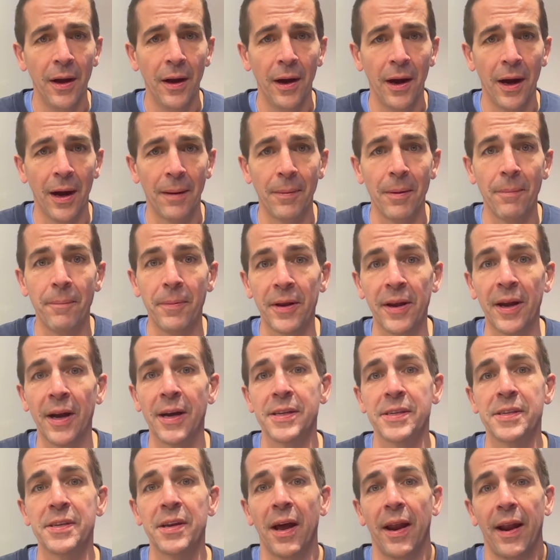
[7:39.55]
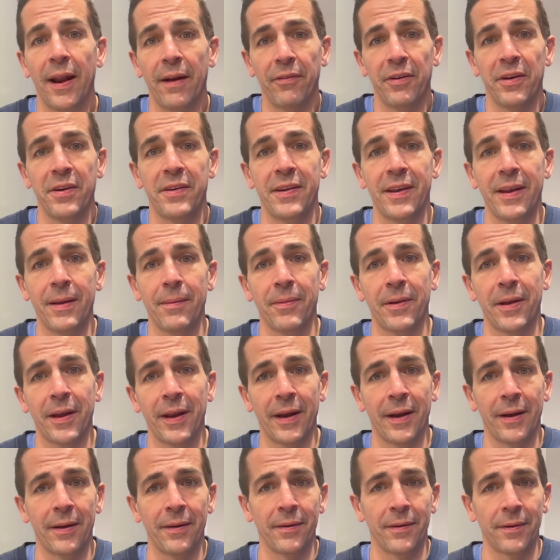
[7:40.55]
And because not every team
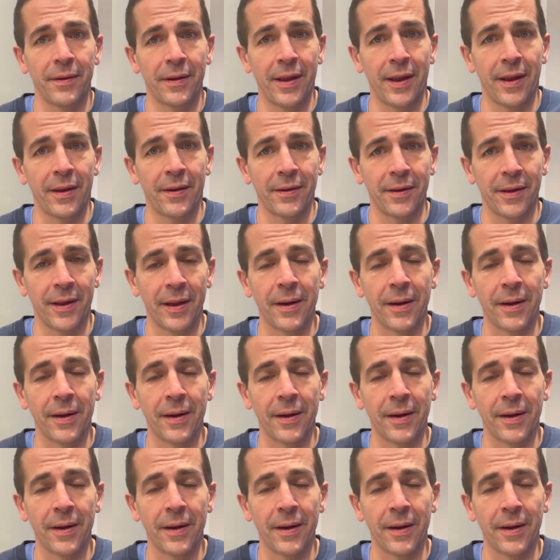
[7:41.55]
can